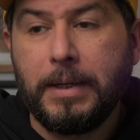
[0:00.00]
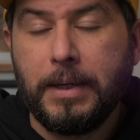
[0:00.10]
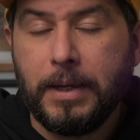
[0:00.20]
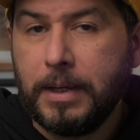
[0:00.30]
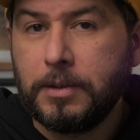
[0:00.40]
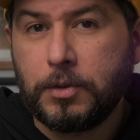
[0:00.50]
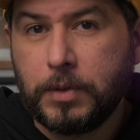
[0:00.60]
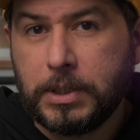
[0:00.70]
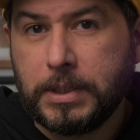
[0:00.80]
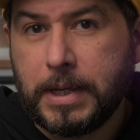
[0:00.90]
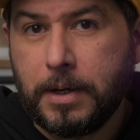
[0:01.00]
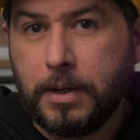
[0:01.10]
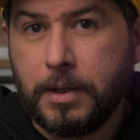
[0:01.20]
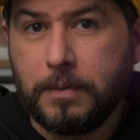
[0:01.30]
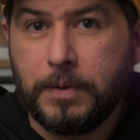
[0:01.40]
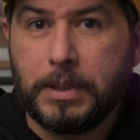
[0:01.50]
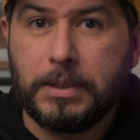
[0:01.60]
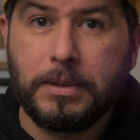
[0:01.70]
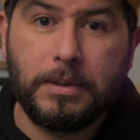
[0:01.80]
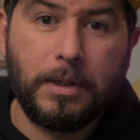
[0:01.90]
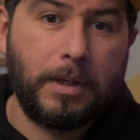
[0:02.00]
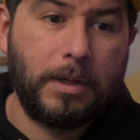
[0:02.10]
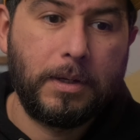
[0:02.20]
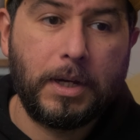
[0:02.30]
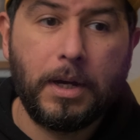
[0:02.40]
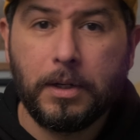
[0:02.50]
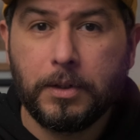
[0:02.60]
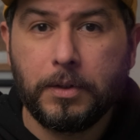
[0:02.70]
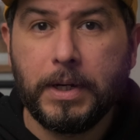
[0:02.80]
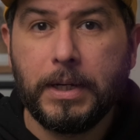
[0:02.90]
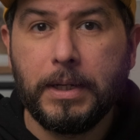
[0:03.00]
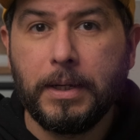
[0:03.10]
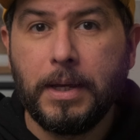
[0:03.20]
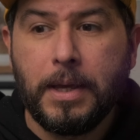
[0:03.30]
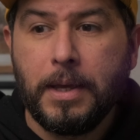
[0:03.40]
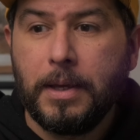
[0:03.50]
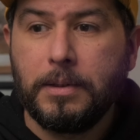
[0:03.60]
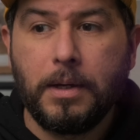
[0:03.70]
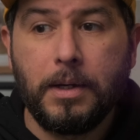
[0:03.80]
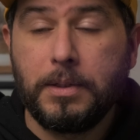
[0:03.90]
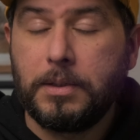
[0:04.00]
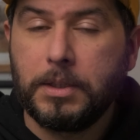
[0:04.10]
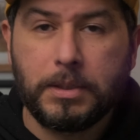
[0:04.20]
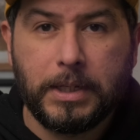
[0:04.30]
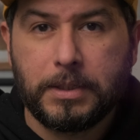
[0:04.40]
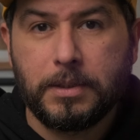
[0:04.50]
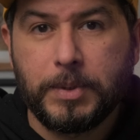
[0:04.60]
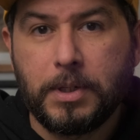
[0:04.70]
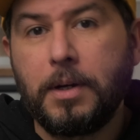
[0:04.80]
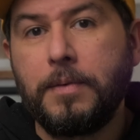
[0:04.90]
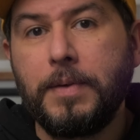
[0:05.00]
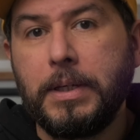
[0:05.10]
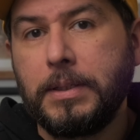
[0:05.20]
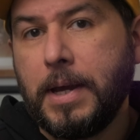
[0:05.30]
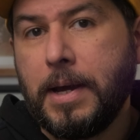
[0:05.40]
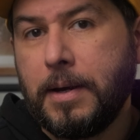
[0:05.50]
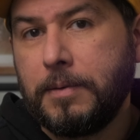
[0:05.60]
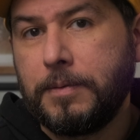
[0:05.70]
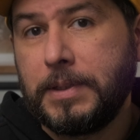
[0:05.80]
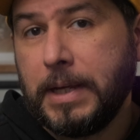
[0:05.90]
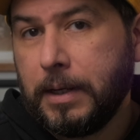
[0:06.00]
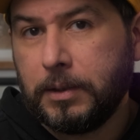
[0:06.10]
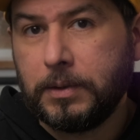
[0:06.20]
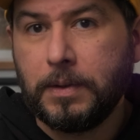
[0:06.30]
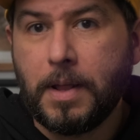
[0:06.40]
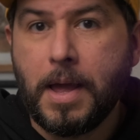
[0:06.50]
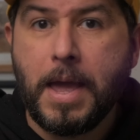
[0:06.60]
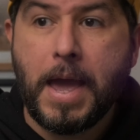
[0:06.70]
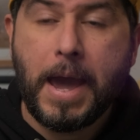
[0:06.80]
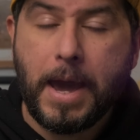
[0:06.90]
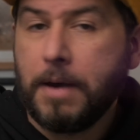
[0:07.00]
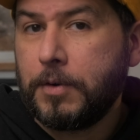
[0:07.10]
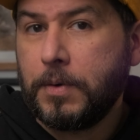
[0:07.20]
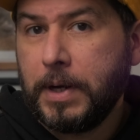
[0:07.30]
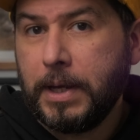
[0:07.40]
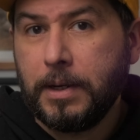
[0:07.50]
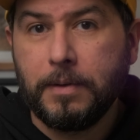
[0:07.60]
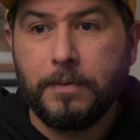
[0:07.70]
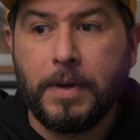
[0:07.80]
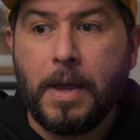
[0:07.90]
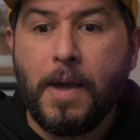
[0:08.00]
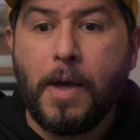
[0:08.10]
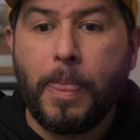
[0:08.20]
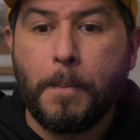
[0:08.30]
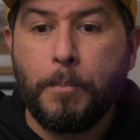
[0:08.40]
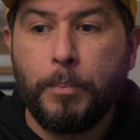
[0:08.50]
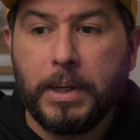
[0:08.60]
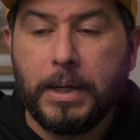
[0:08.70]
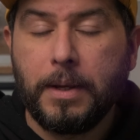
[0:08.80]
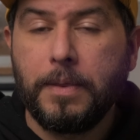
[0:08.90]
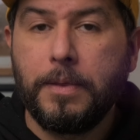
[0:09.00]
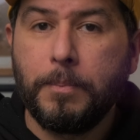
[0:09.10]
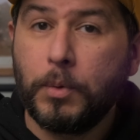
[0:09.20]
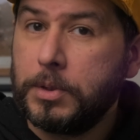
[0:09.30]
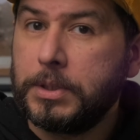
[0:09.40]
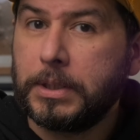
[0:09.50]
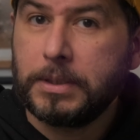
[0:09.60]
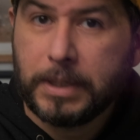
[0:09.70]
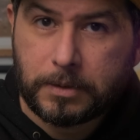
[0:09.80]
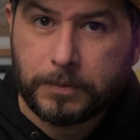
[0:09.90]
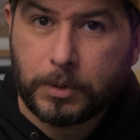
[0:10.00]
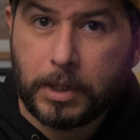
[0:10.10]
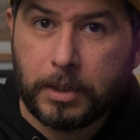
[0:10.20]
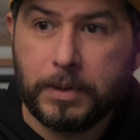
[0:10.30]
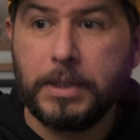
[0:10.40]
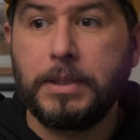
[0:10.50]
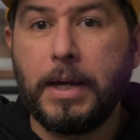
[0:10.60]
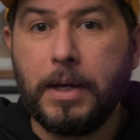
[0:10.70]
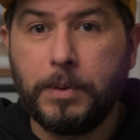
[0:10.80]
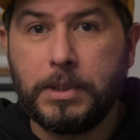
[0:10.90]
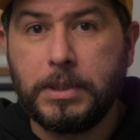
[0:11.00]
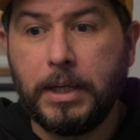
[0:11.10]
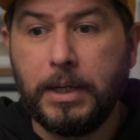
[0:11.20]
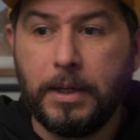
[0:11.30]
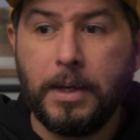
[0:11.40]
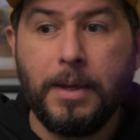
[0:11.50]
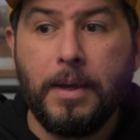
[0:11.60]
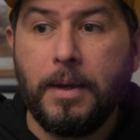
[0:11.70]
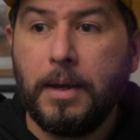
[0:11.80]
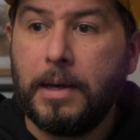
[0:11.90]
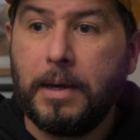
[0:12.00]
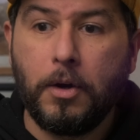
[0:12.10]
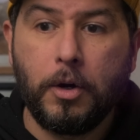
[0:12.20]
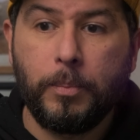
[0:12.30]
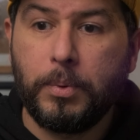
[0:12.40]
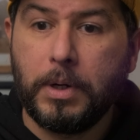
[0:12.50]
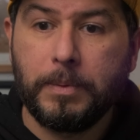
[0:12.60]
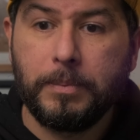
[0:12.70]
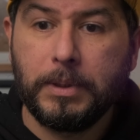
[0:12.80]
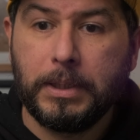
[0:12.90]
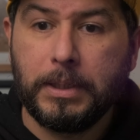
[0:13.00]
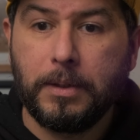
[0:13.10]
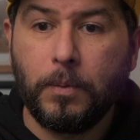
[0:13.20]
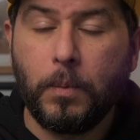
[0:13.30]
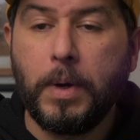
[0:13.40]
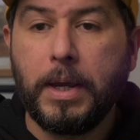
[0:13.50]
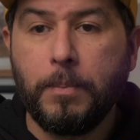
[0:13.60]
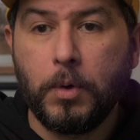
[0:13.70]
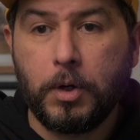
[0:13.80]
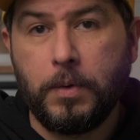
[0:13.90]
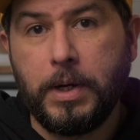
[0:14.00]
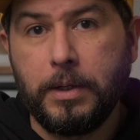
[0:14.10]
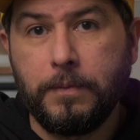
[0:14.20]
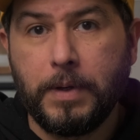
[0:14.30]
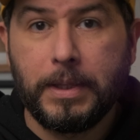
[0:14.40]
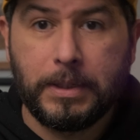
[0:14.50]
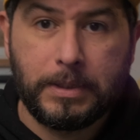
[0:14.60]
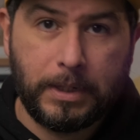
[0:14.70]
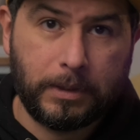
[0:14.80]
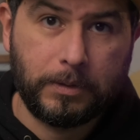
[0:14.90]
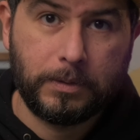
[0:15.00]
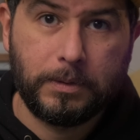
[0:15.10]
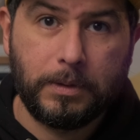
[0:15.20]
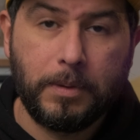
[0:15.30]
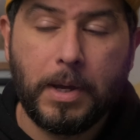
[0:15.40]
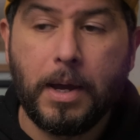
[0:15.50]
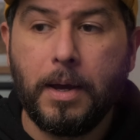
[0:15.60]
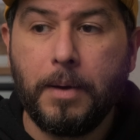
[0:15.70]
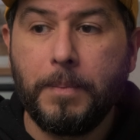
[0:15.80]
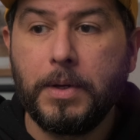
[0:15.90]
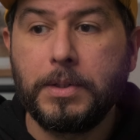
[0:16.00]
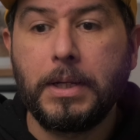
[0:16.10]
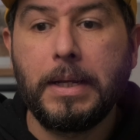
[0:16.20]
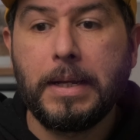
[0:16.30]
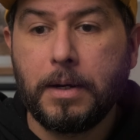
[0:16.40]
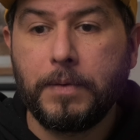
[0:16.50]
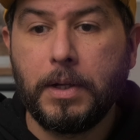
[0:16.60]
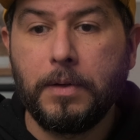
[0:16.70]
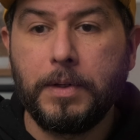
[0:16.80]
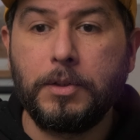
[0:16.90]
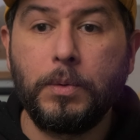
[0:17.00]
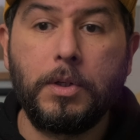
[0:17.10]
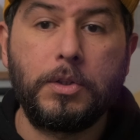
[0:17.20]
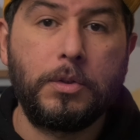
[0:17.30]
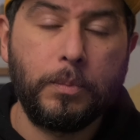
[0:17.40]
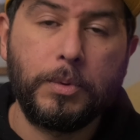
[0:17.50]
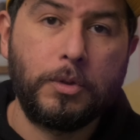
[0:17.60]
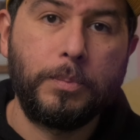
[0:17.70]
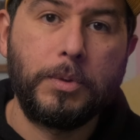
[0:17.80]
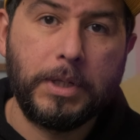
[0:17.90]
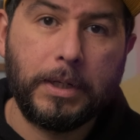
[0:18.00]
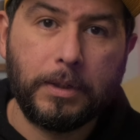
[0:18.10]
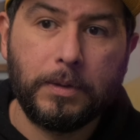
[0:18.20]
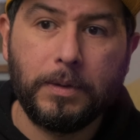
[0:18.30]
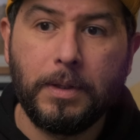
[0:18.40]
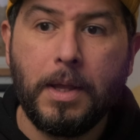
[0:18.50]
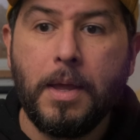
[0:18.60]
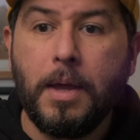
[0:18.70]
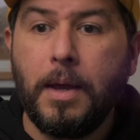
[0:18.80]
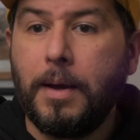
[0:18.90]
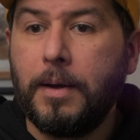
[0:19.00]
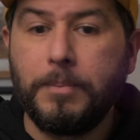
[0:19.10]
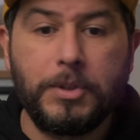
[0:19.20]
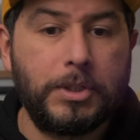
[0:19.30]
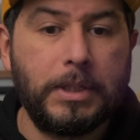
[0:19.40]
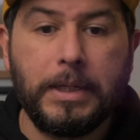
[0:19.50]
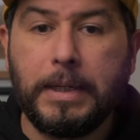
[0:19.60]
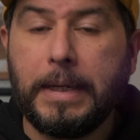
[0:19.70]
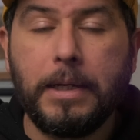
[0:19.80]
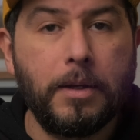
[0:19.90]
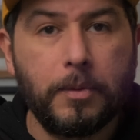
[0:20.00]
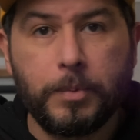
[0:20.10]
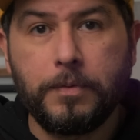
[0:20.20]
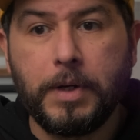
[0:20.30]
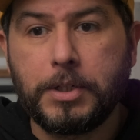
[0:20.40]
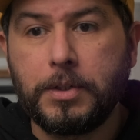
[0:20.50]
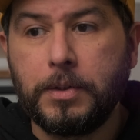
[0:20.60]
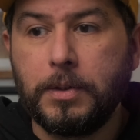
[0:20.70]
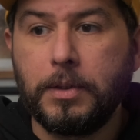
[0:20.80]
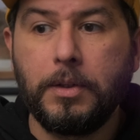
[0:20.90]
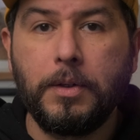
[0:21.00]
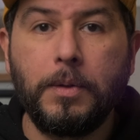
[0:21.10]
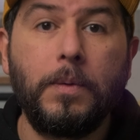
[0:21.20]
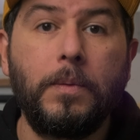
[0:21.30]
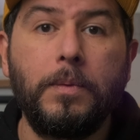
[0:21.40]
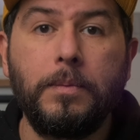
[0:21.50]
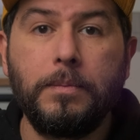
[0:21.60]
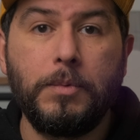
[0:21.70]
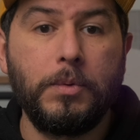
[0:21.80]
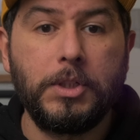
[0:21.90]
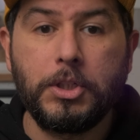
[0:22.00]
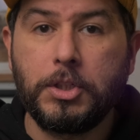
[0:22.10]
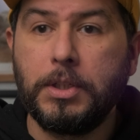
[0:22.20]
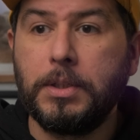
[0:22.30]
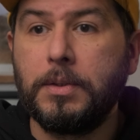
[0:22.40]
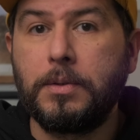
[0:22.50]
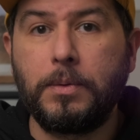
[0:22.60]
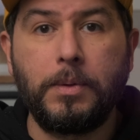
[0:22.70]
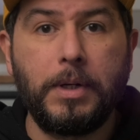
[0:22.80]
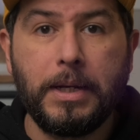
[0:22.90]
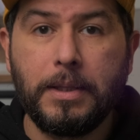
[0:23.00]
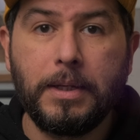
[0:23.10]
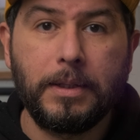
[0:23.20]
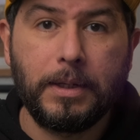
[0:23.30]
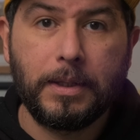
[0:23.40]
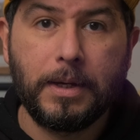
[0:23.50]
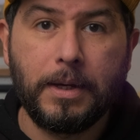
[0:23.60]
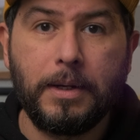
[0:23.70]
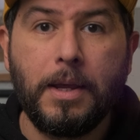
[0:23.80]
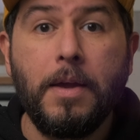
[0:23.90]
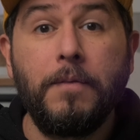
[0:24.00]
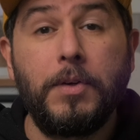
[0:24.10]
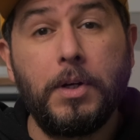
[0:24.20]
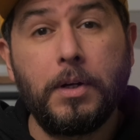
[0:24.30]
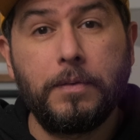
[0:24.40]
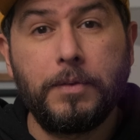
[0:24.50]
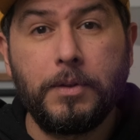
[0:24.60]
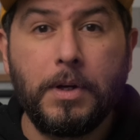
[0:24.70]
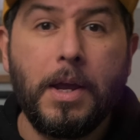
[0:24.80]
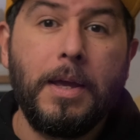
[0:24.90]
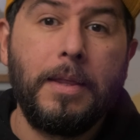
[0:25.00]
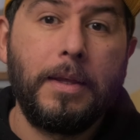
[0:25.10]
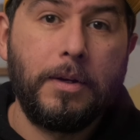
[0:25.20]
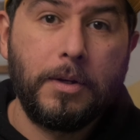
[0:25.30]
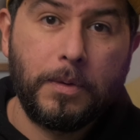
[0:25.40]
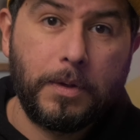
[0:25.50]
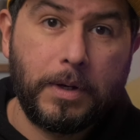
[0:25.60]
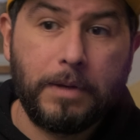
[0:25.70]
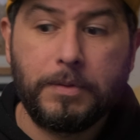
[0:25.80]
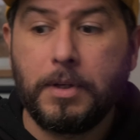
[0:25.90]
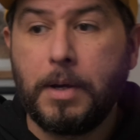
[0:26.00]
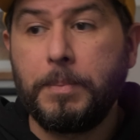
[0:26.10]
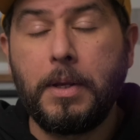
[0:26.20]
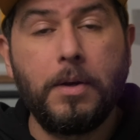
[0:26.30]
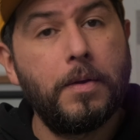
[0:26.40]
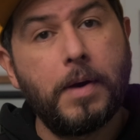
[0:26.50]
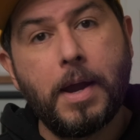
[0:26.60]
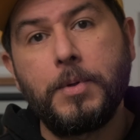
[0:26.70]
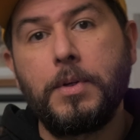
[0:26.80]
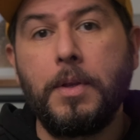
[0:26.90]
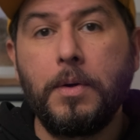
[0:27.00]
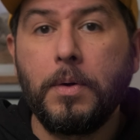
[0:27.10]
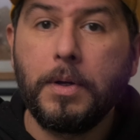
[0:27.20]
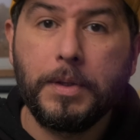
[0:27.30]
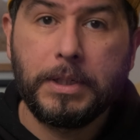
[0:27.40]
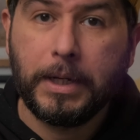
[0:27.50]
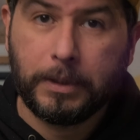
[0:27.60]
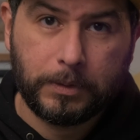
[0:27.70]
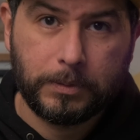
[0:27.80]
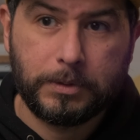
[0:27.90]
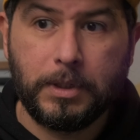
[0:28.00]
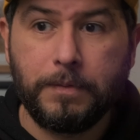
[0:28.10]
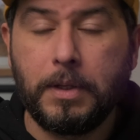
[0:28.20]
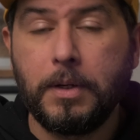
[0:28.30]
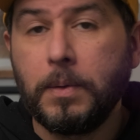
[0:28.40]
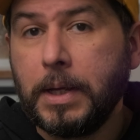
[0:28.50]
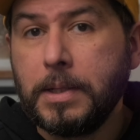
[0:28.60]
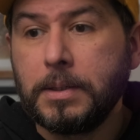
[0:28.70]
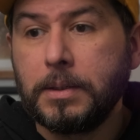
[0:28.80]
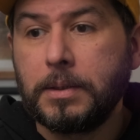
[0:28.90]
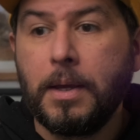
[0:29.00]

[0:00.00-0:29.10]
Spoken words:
can't stress that enough. Color grading, just like cinematography, is half technical, half creative. But the more successful colorists, I would say, are probably way creative than technical. There's a lot of colorists who are super, super technical, just like any other professional, musicians or anything like that, photographer. They know their f-stop, they know their aperture, they know all the technical stuff, they know lenses,